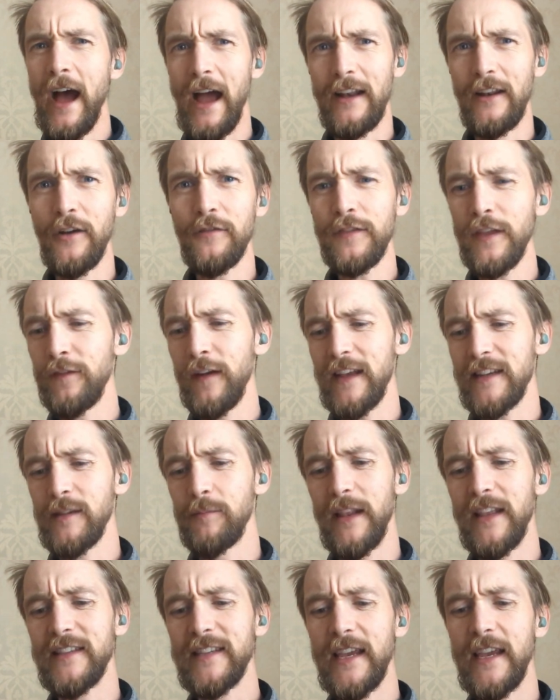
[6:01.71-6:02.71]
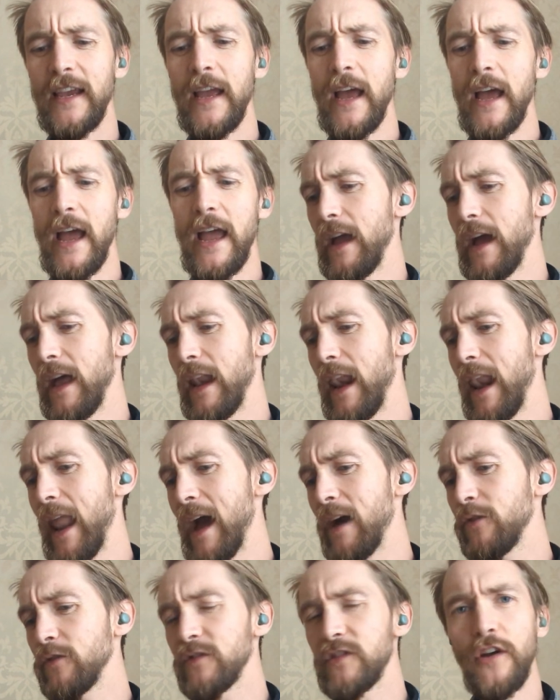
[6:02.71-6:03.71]
I love the flexibility. It
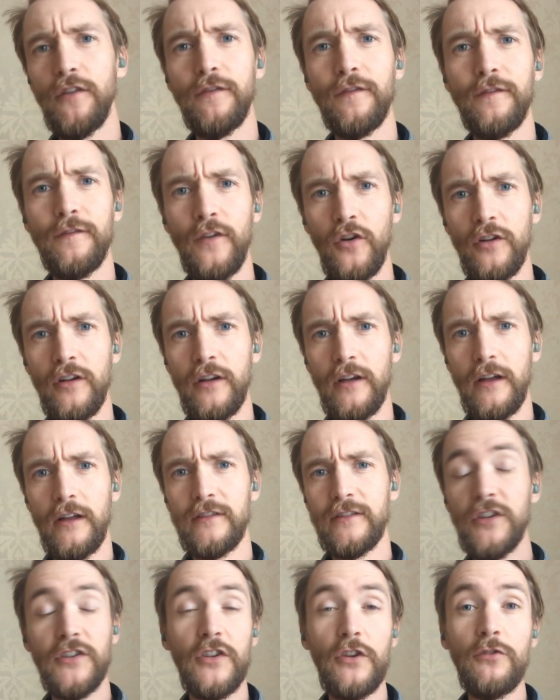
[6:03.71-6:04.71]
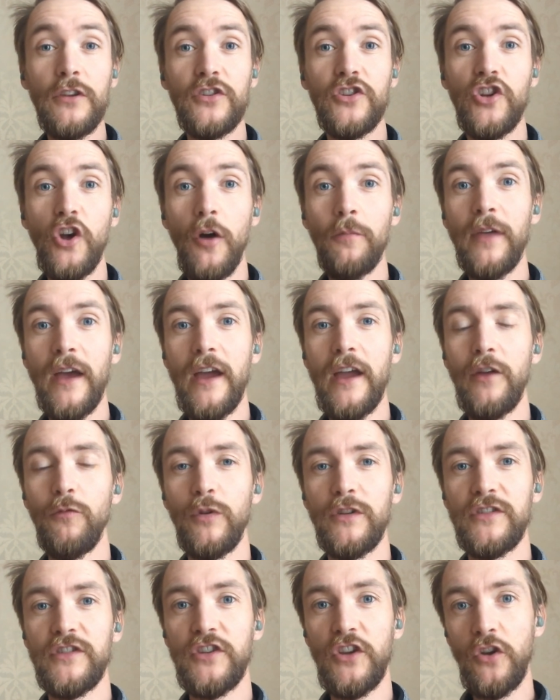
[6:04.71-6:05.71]
allows your foot to do the job that it
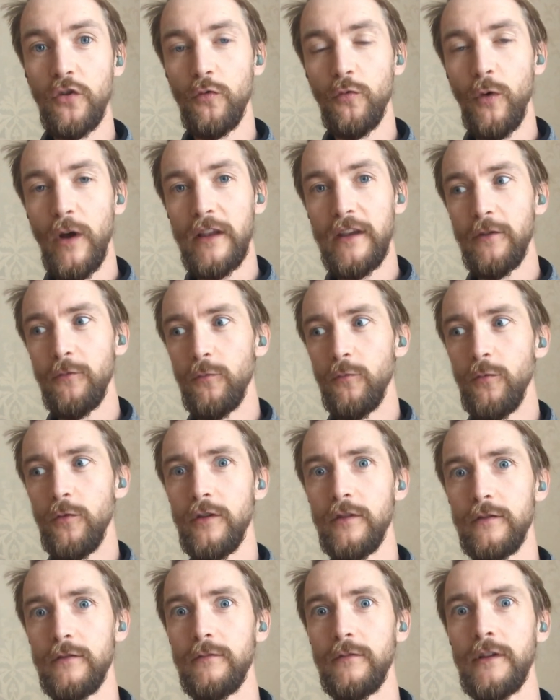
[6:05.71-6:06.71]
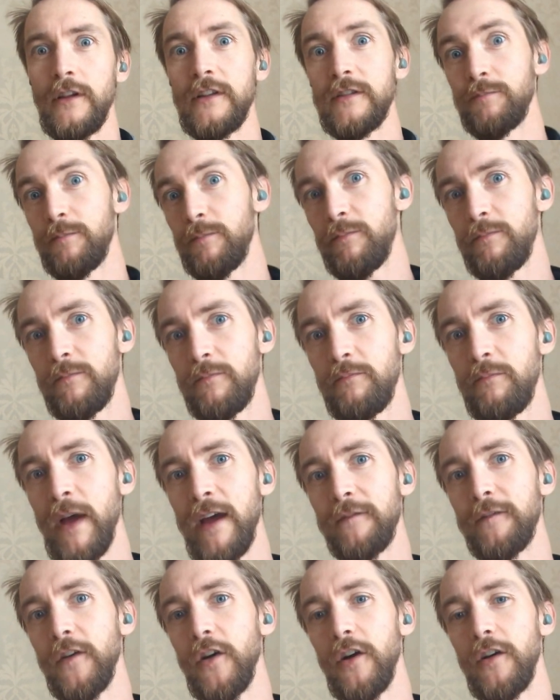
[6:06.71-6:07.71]
would do when you would run it
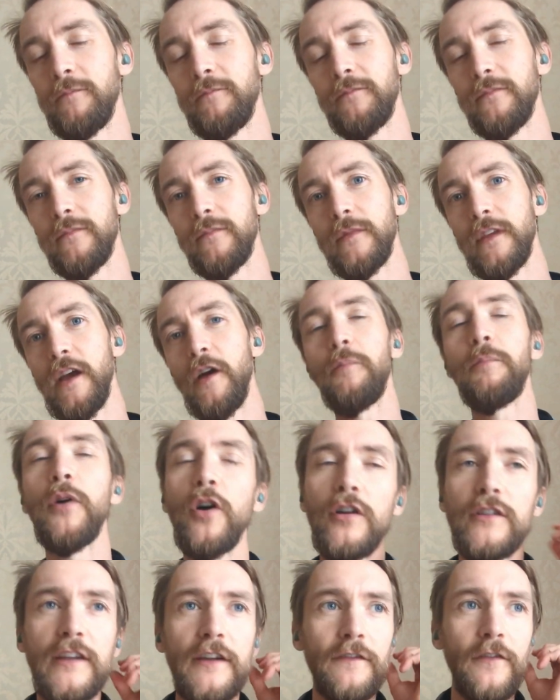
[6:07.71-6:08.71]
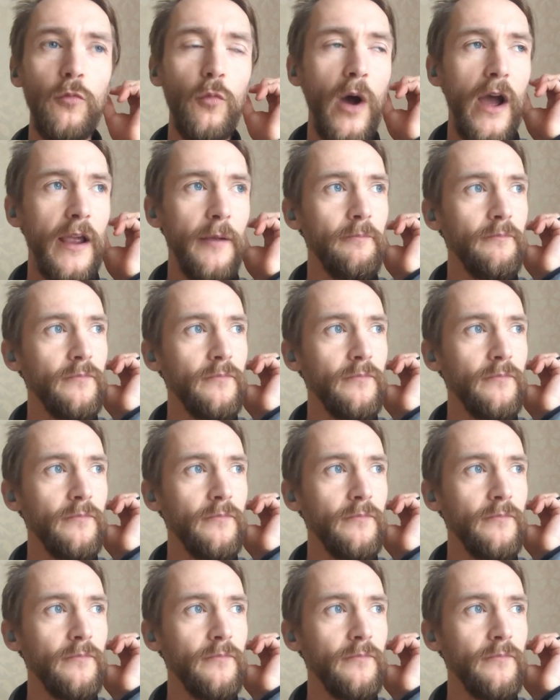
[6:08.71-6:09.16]
barefoot, or put a different way.